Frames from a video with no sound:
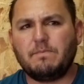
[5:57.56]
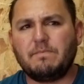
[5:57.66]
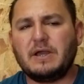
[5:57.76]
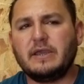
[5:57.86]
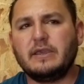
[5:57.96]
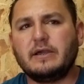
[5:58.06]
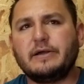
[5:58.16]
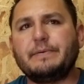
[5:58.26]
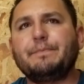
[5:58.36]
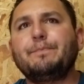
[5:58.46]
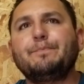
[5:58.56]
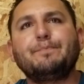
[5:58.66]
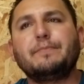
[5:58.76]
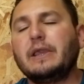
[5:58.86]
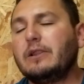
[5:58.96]
by I
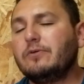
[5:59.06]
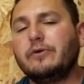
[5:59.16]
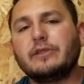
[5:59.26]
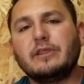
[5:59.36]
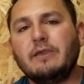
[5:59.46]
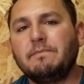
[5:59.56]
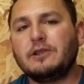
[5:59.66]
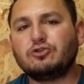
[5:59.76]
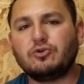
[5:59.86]
don't know his name. The